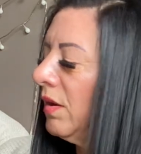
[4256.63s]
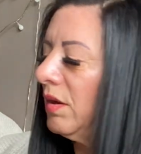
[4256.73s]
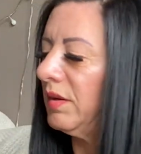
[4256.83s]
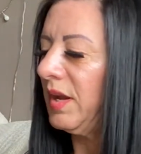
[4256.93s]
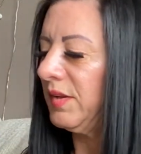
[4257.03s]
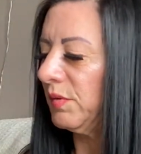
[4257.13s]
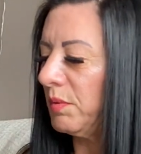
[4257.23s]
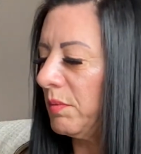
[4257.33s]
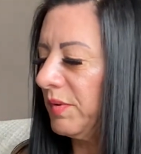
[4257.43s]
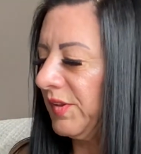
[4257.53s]
Okay, so
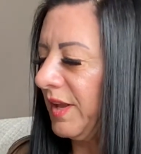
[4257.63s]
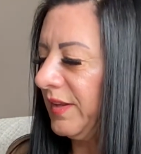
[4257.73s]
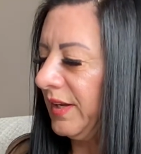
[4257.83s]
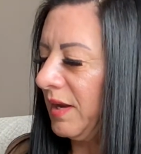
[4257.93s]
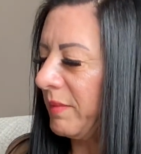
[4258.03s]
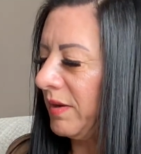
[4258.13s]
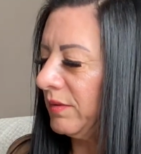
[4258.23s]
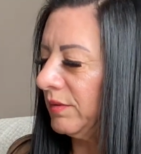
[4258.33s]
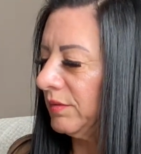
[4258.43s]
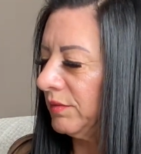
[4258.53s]
what was that came out?
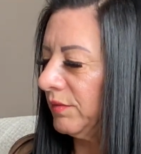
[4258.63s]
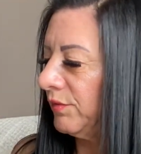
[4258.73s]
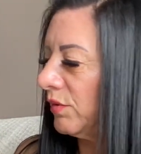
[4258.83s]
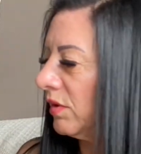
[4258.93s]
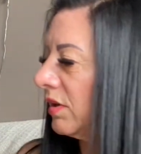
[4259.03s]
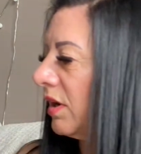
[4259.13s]
Oh